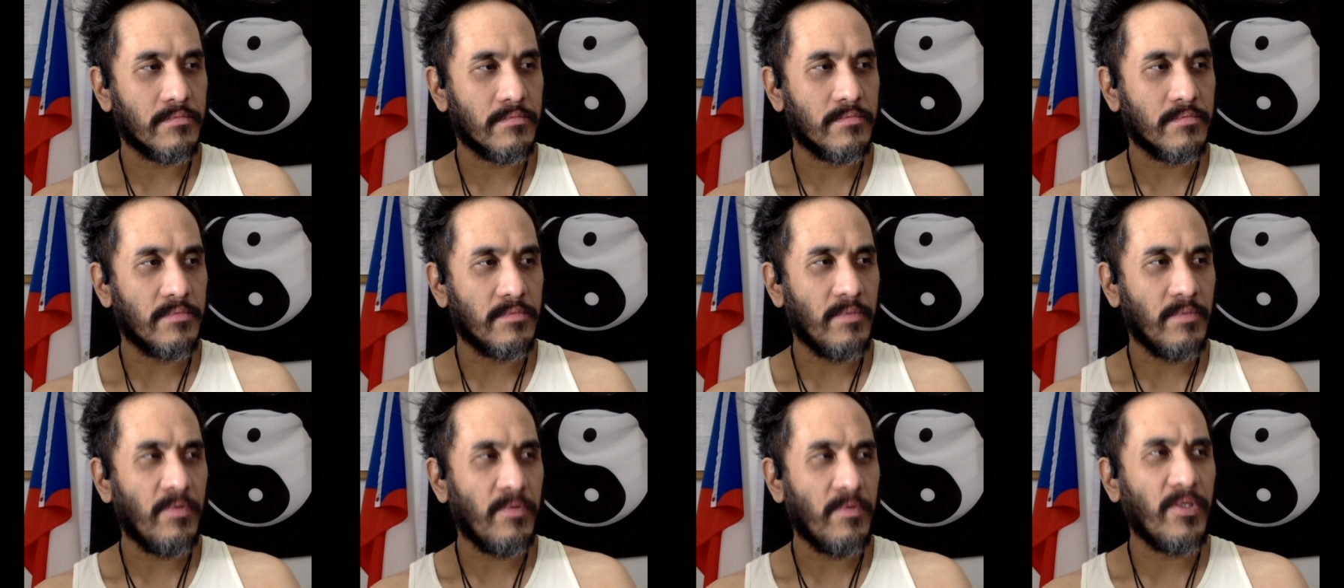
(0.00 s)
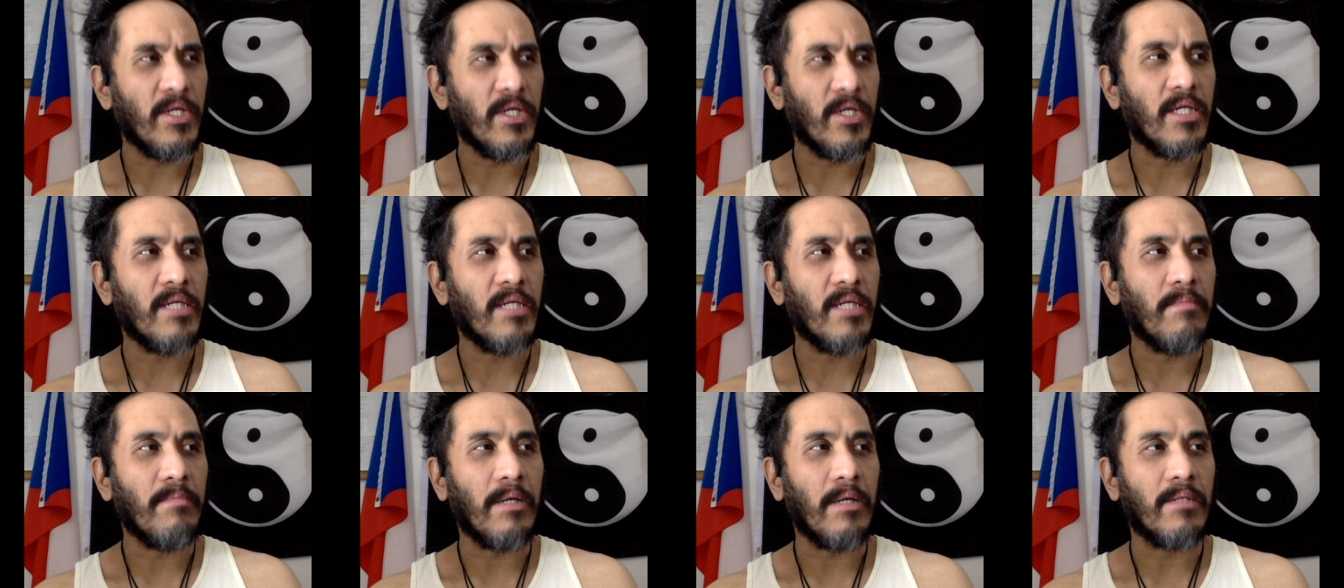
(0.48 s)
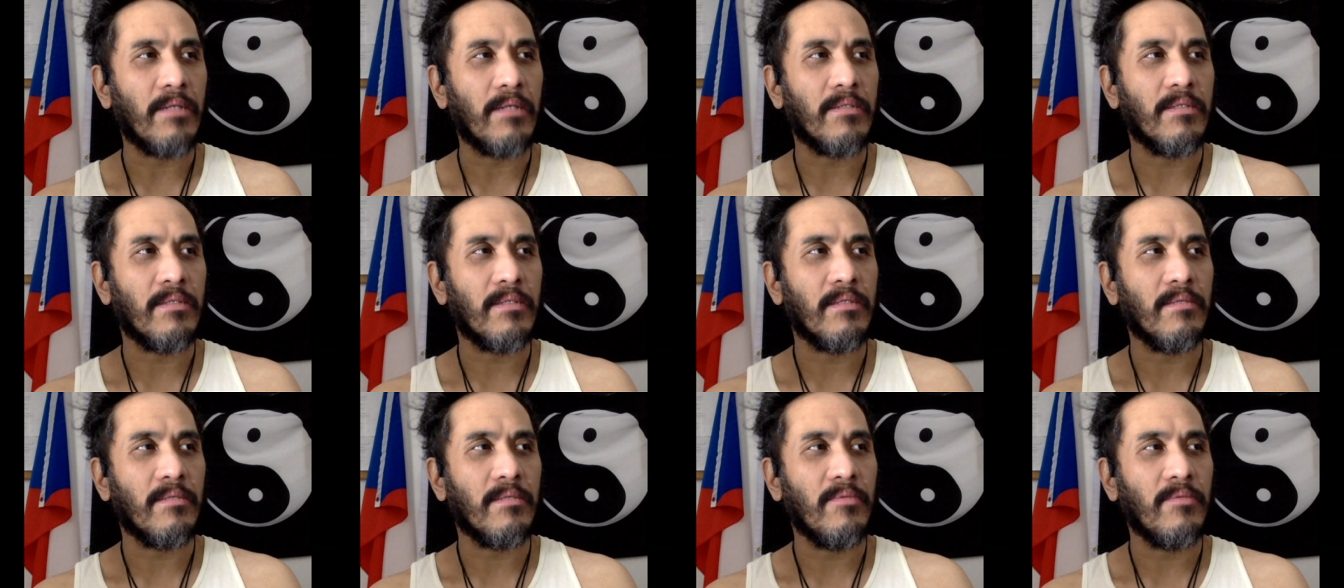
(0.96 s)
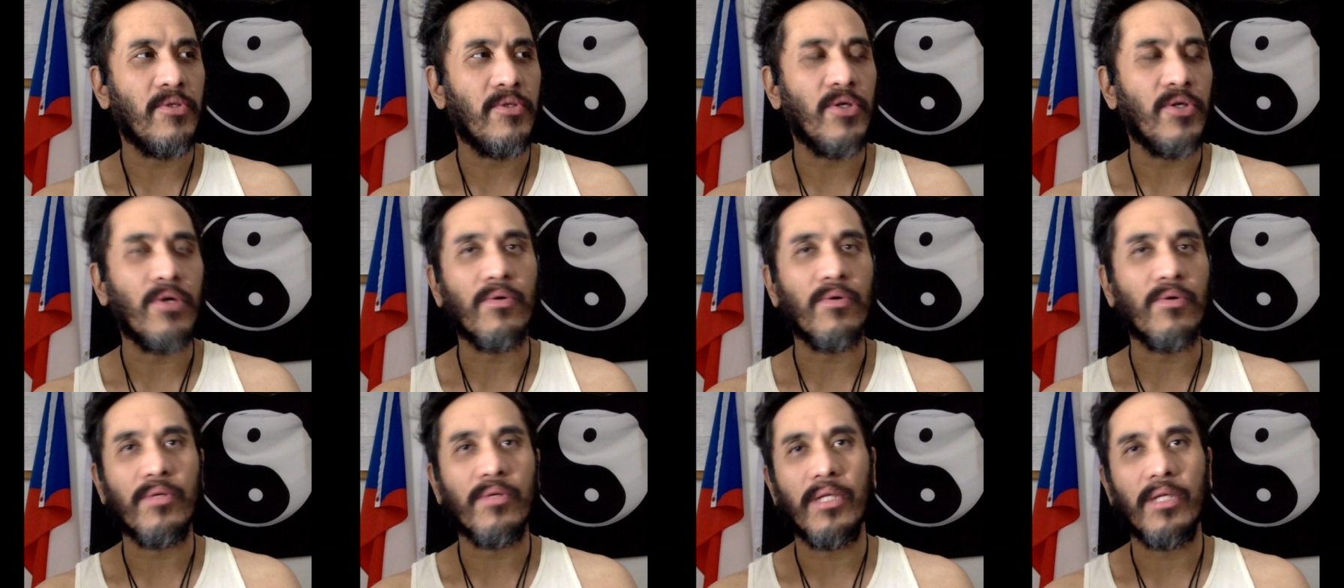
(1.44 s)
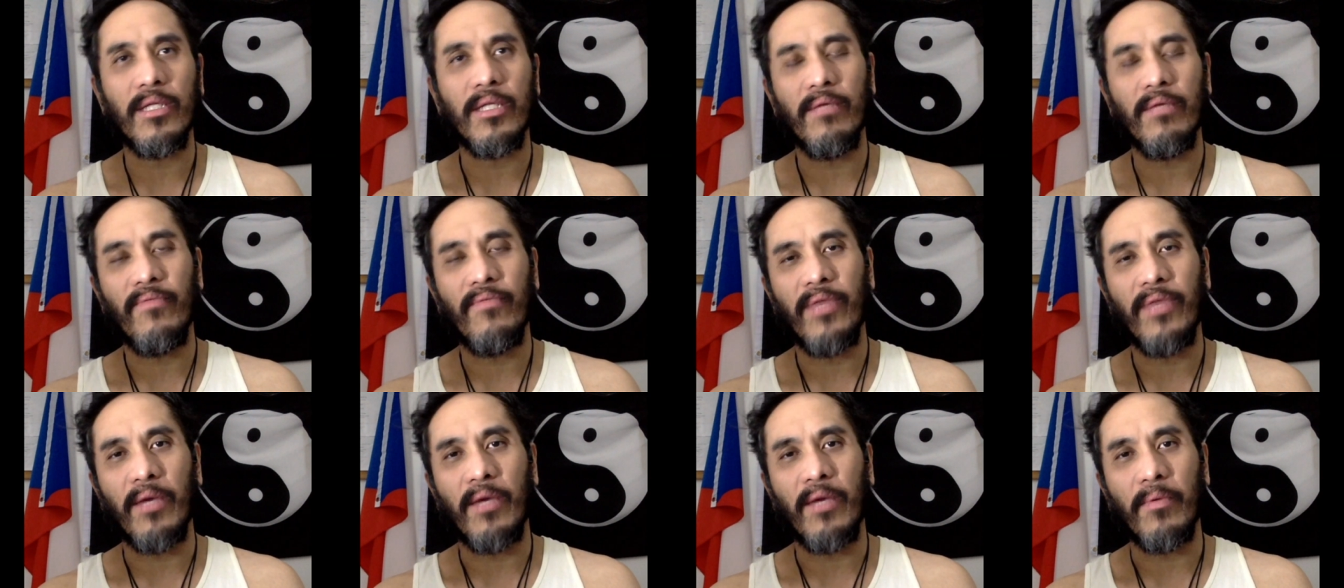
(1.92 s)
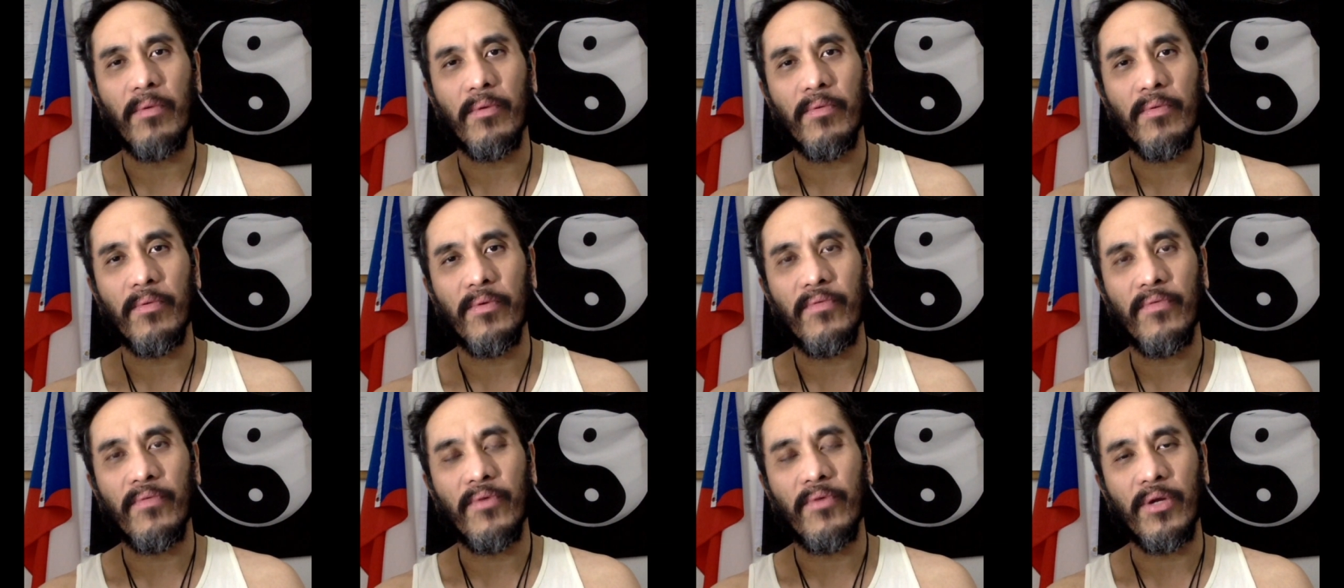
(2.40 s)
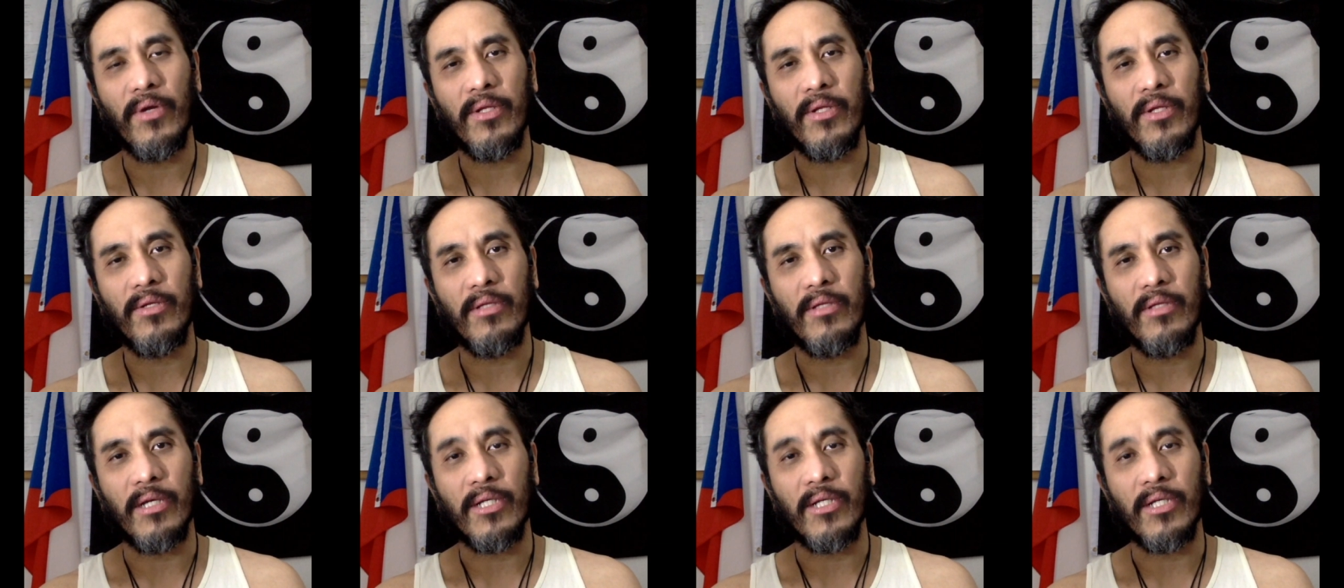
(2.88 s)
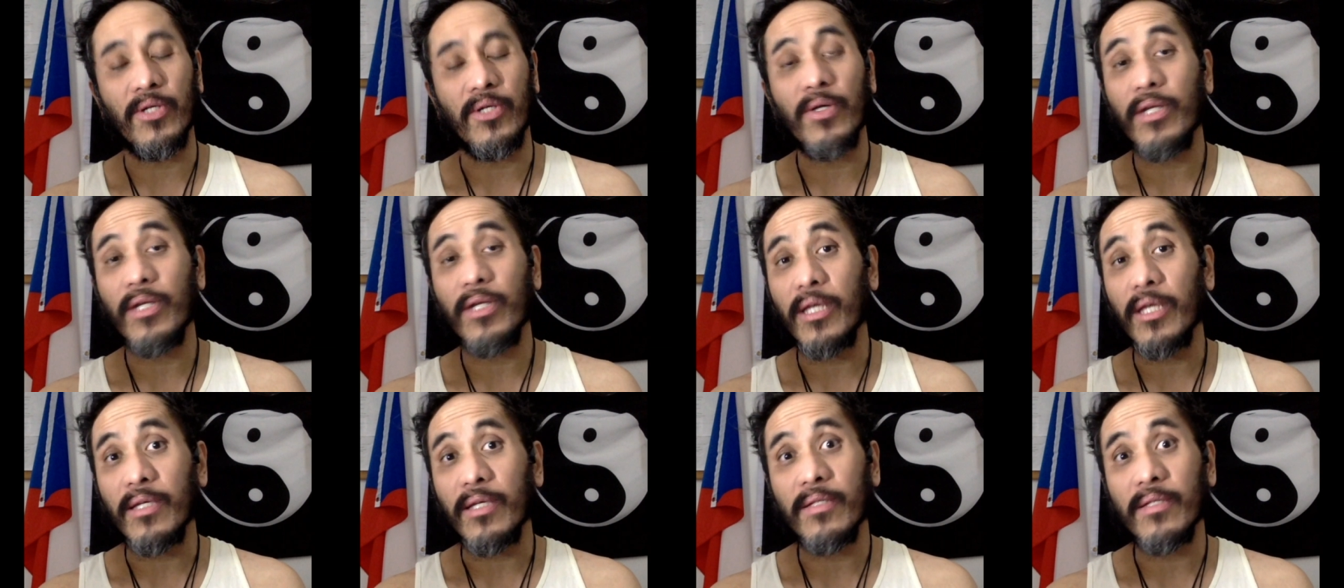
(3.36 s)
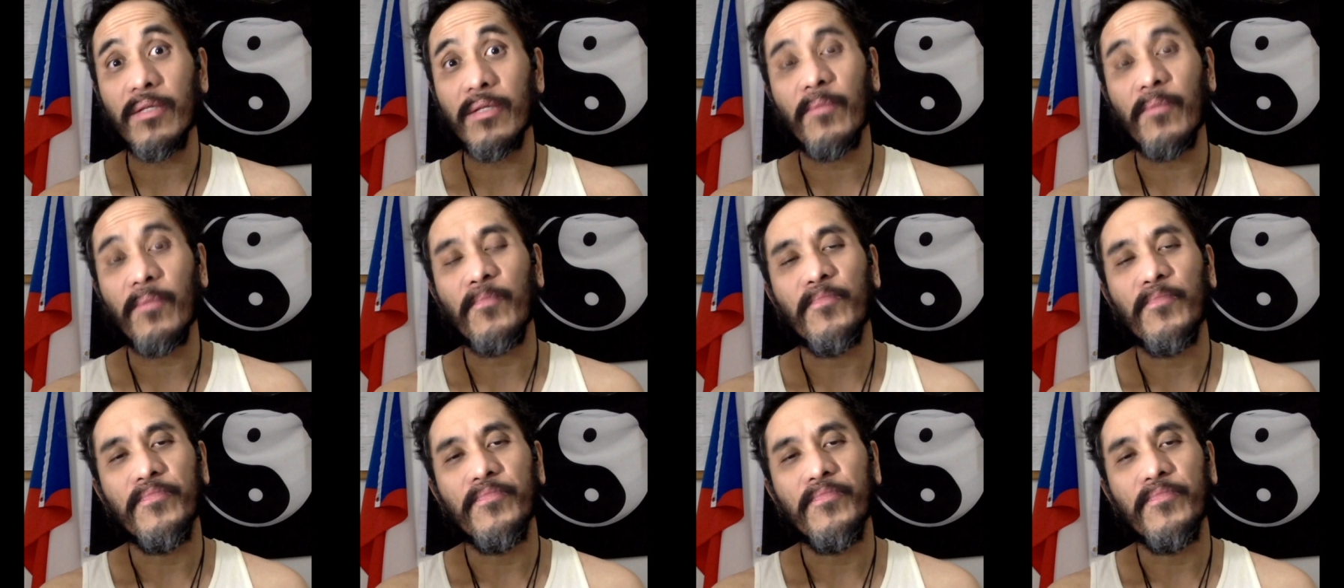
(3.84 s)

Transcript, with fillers: if we're talking about node as if they were referring to like journeys,